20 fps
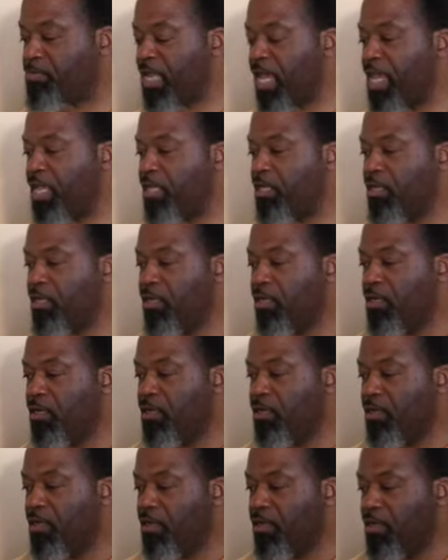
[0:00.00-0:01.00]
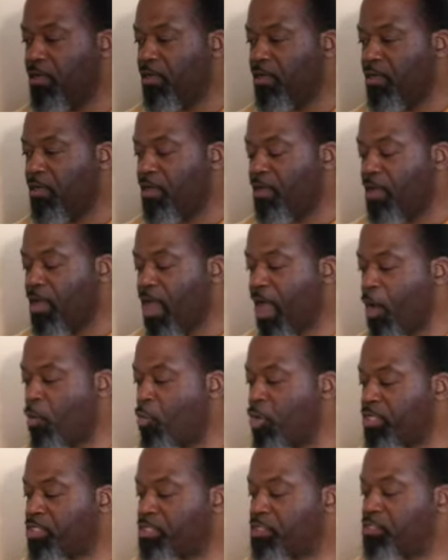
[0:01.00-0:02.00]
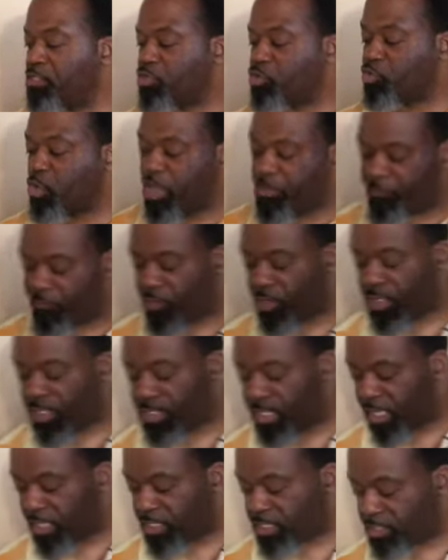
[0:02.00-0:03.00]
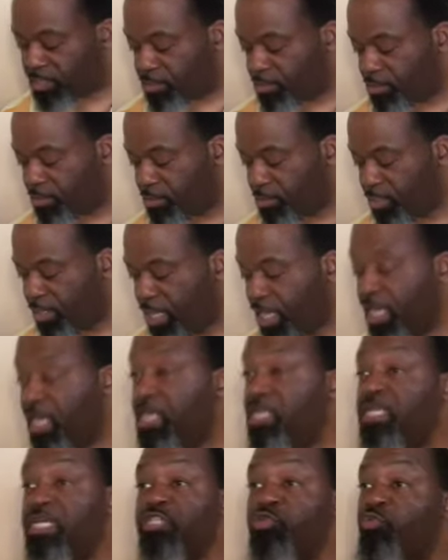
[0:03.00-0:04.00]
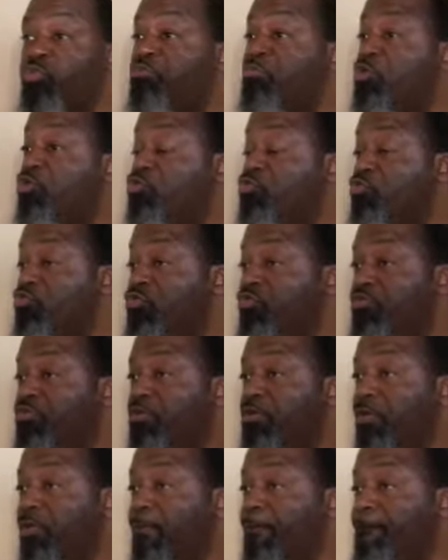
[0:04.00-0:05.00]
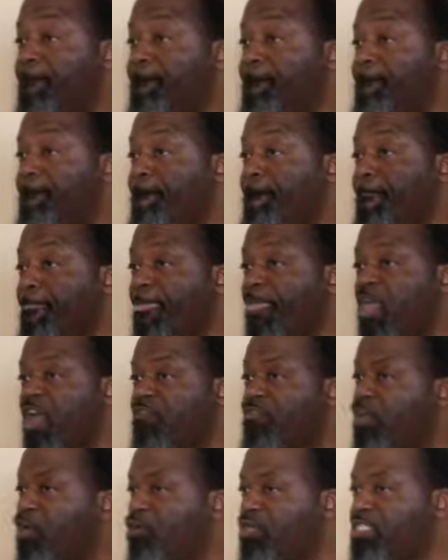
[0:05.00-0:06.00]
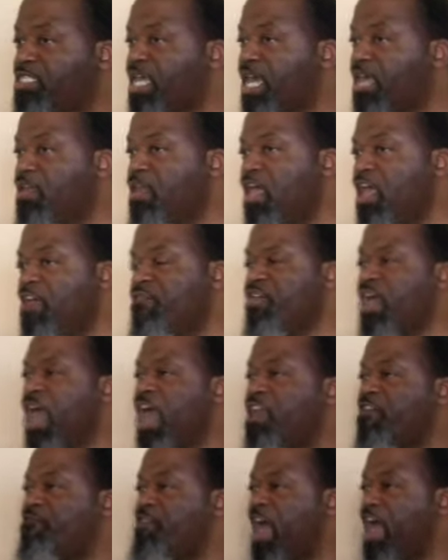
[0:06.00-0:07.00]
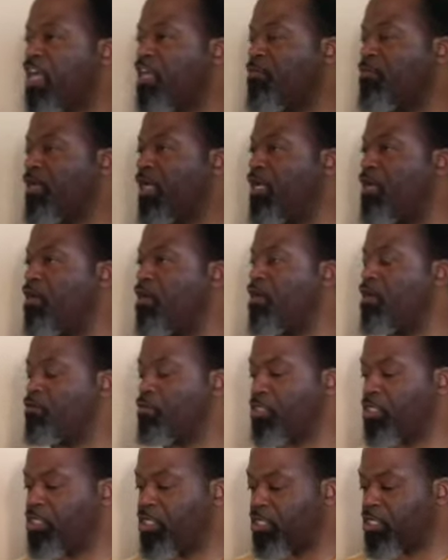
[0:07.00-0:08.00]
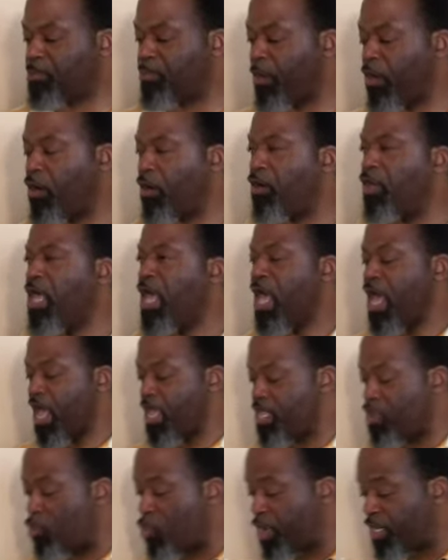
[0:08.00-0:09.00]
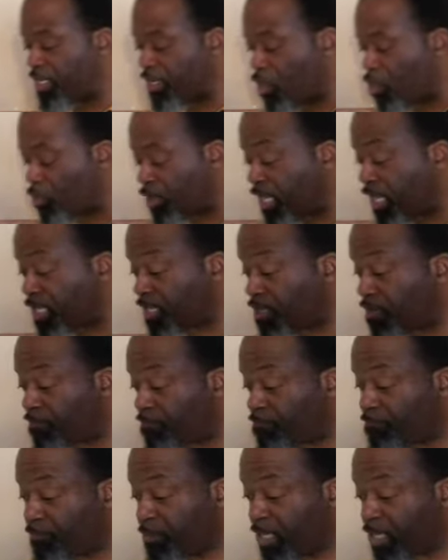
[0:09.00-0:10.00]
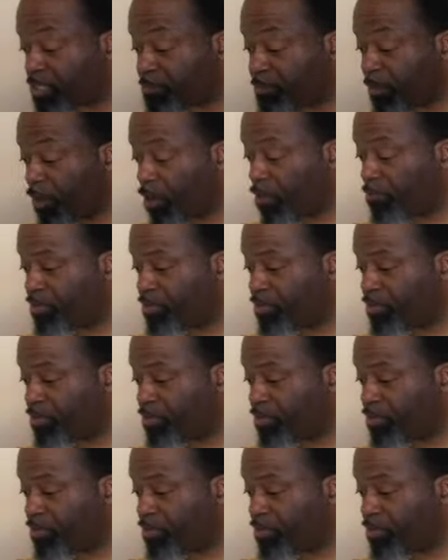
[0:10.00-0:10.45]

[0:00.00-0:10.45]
like I went to sweep for the dust, and the dust would move. You ever notice that? If you had a vacuum cleaner and there was a dust ball, and you went to go get the dust ball,